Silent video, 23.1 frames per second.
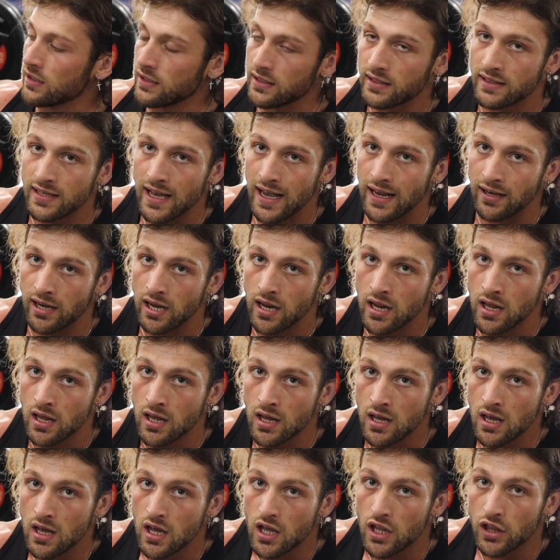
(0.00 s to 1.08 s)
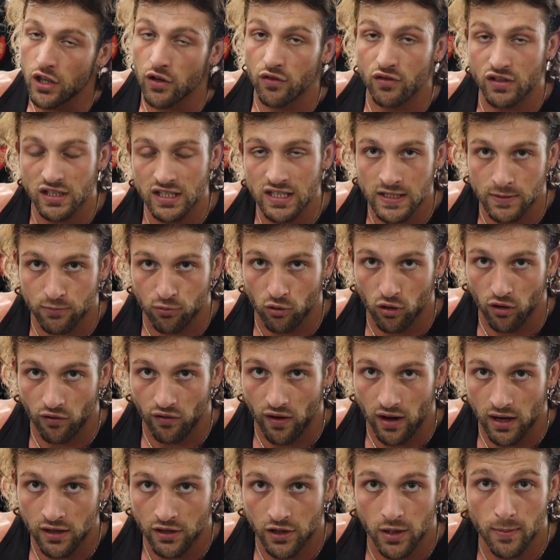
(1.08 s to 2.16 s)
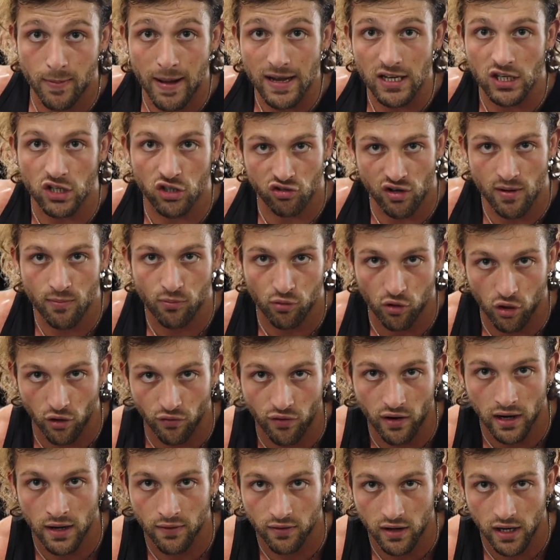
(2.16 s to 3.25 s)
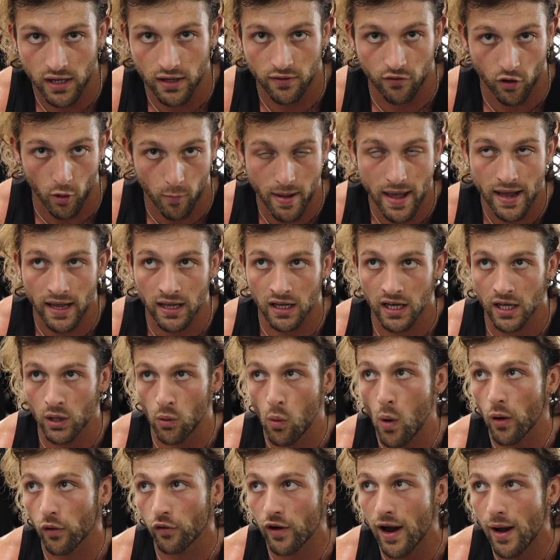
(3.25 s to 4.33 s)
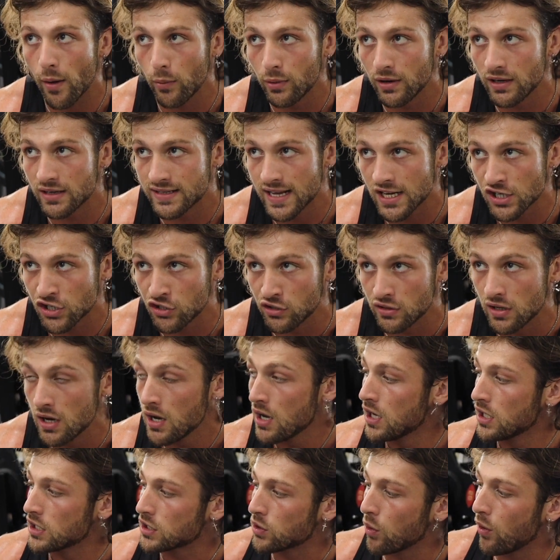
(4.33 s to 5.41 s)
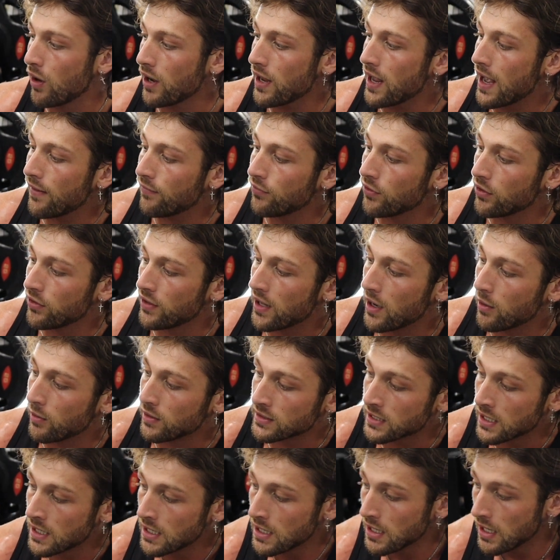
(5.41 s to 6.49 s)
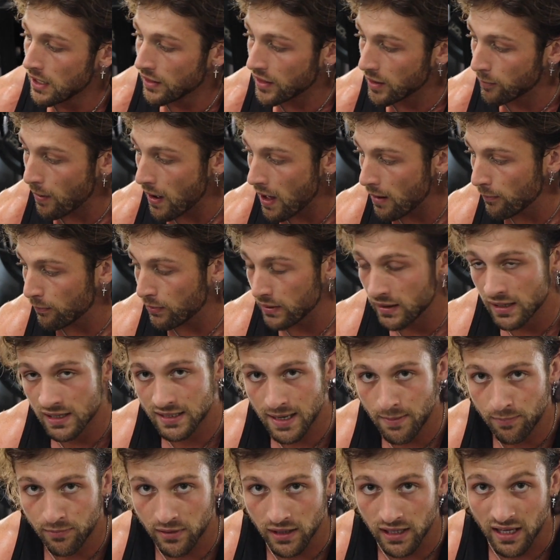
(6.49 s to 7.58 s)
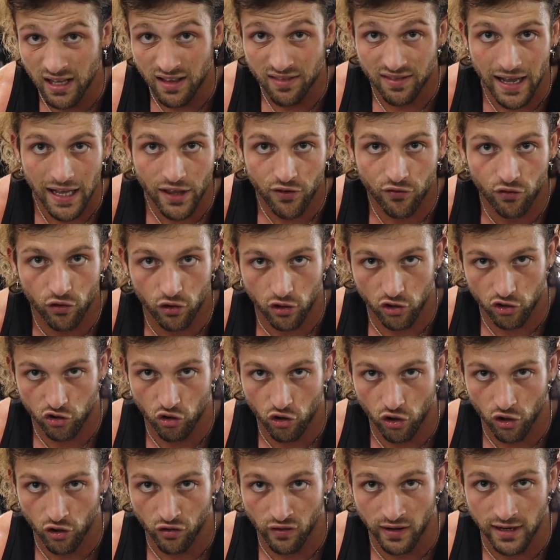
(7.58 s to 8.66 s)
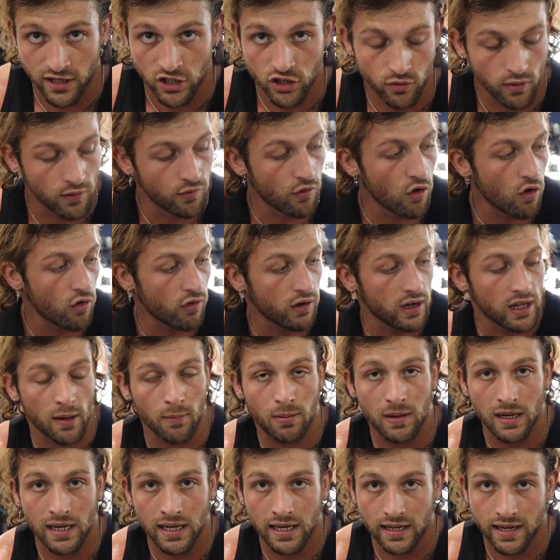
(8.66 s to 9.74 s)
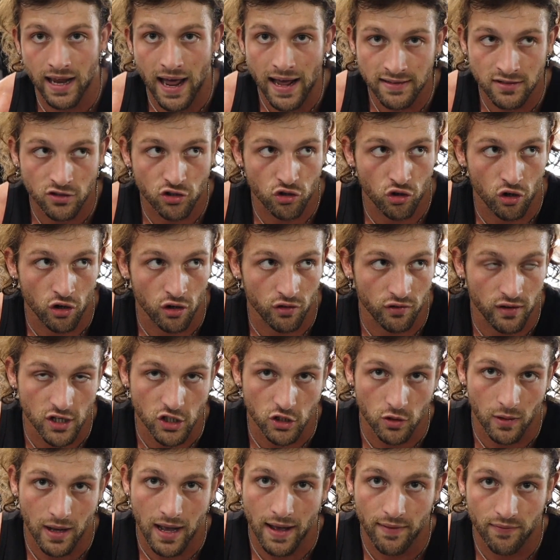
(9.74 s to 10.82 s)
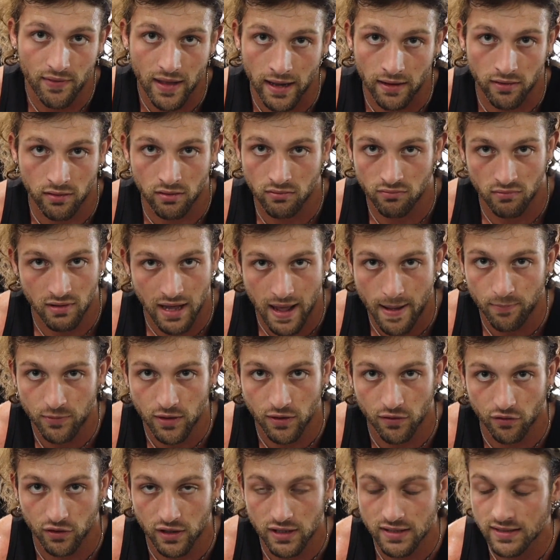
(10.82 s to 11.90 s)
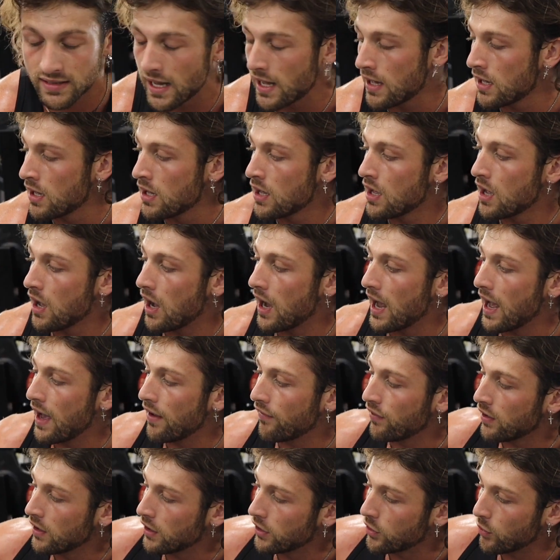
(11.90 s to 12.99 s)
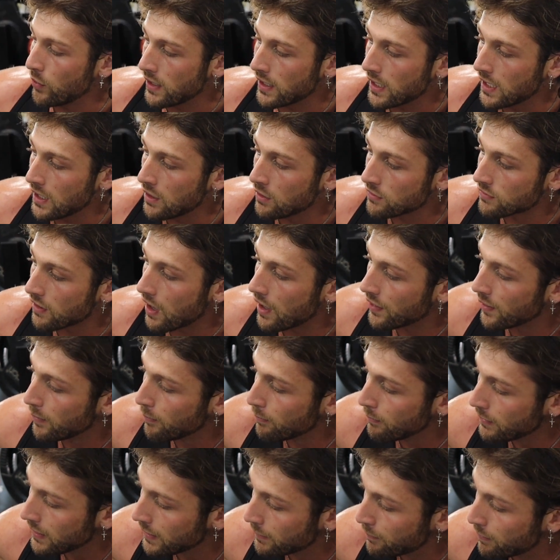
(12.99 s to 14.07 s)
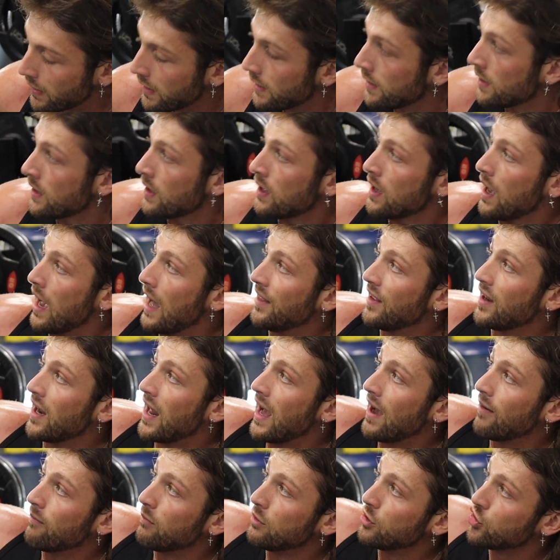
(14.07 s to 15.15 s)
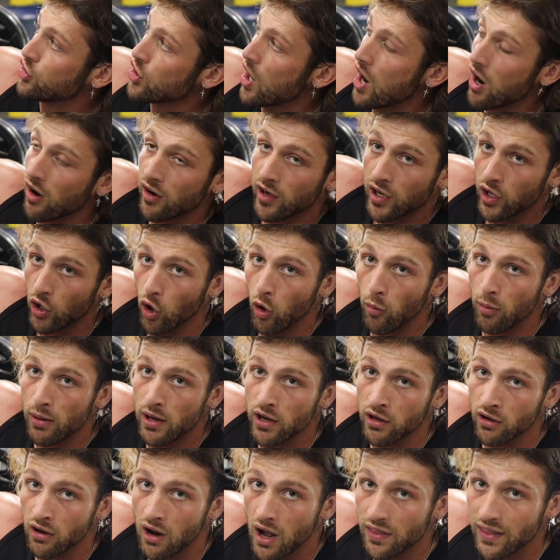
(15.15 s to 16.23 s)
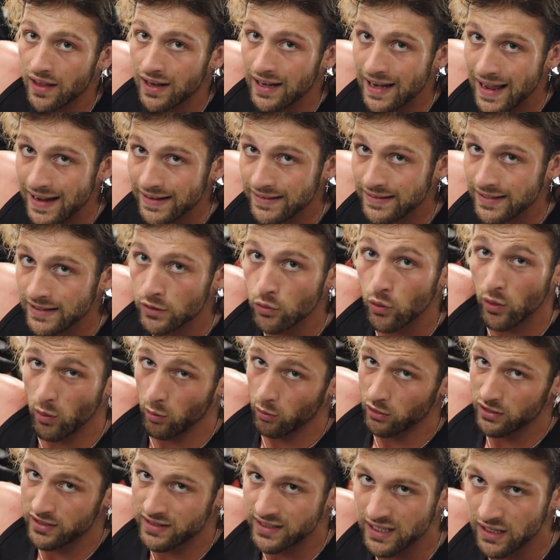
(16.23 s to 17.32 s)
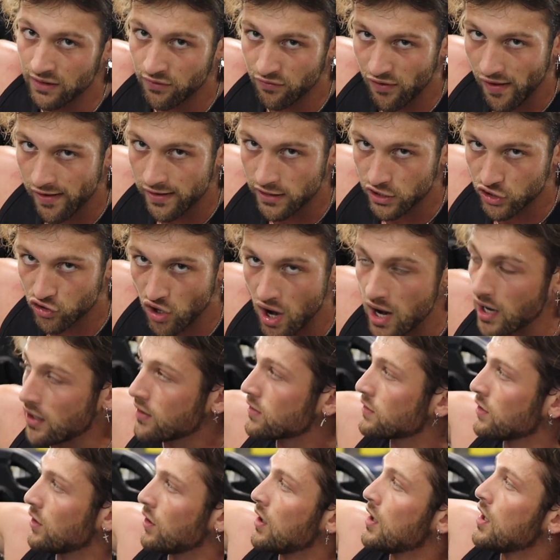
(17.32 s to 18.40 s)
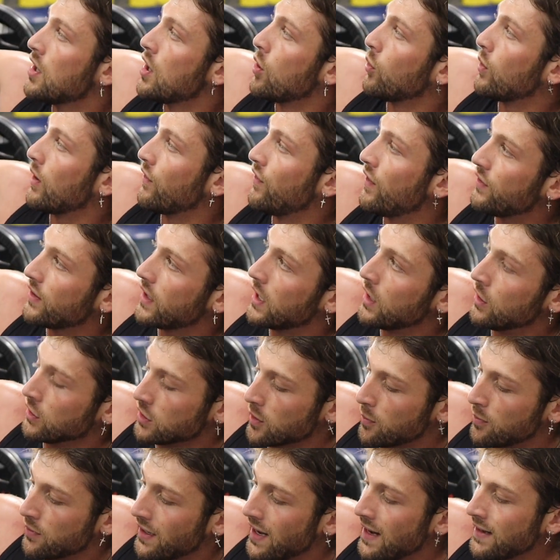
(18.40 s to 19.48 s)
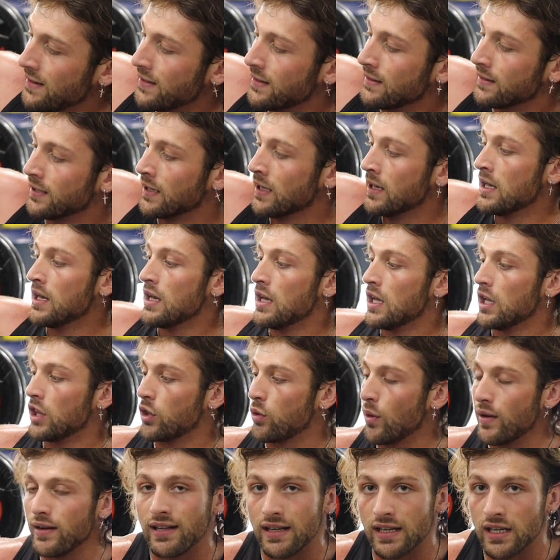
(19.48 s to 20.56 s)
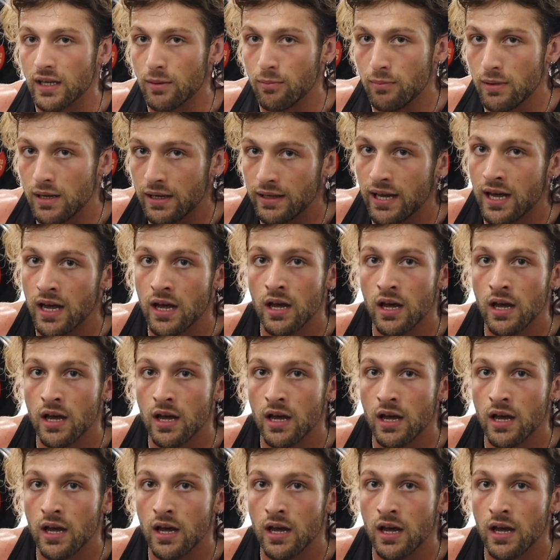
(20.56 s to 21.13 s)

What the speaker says: to set the resistance profile to match the strength profile of kind of our pec and kind of where we're at within the session. So what I have done now is the bottom pin is empty. That's for the shortened range. We've already completely taxed the shortened range, so I have that empty for this set. I have 20 kilos on the mid pin, and then I have majority up here on the lengthened, where we're still very strong. So we have 50 kilos up in the lengthened, 20 in the mid.